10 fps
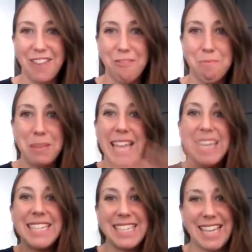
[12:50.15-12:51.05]
kind of
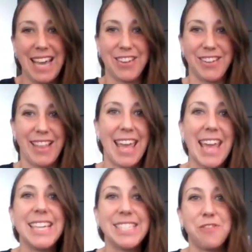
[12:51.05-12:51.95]
blended together like
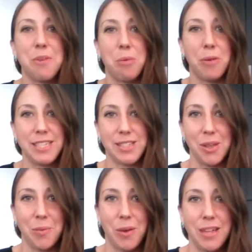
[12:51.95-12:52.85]
8 different points
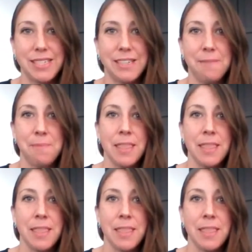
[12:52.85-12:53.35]
all at once.